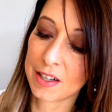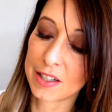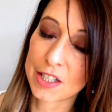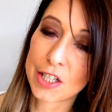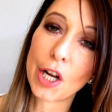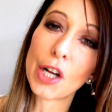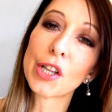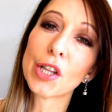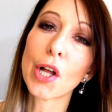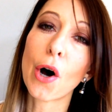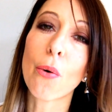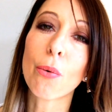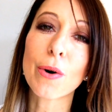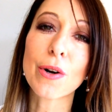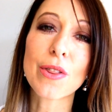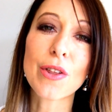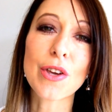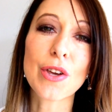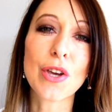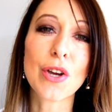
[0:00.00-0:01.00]
to
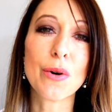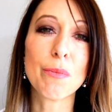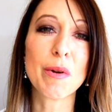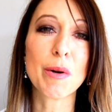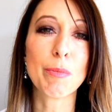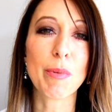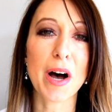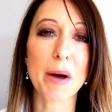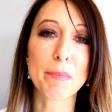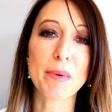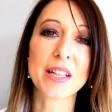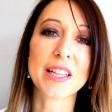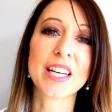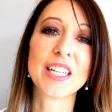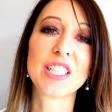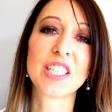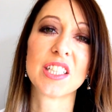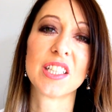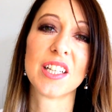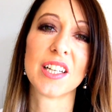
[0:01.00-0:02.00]
lower the human
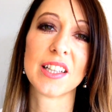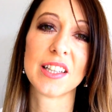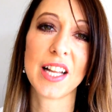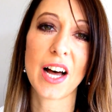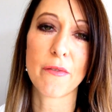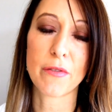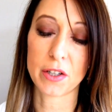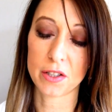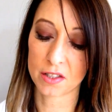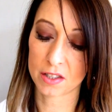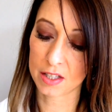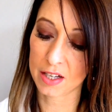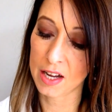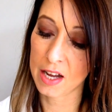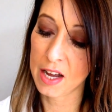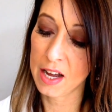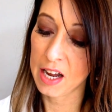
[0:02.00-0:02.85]
population levels.